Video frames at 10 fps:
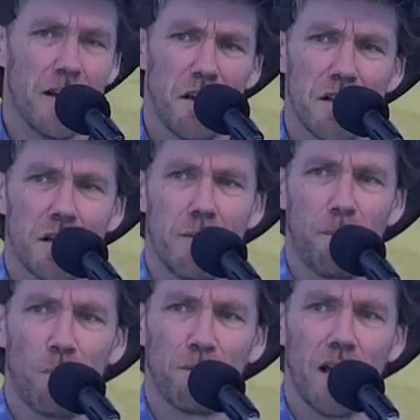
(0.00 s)
So he
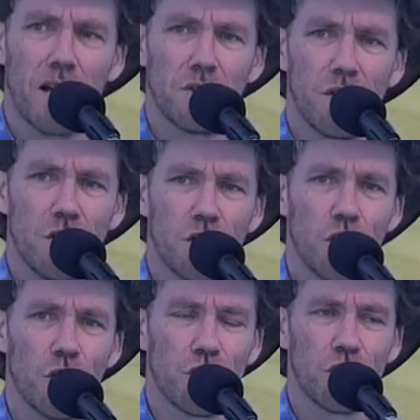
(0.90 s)
popped down to the
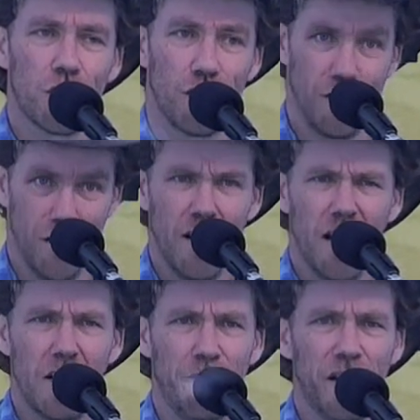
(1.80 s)
church
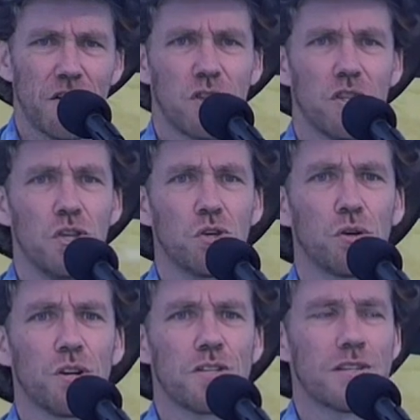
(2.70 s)
and he fetched the
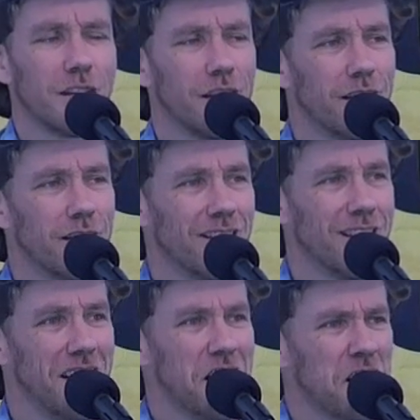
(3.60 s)
Eucharist,
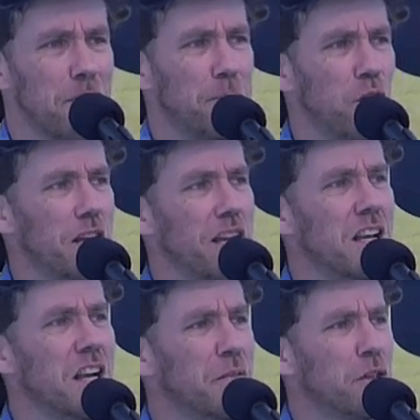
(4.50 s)
the body
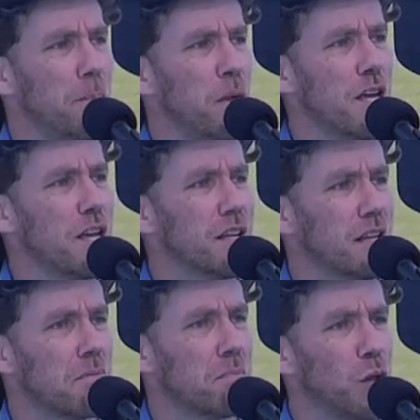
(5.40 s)
for the pig
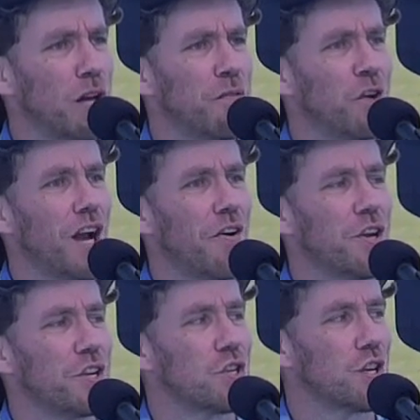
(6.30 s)
and blood for
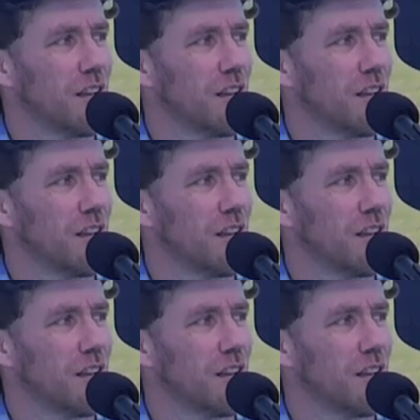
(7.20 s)
courage.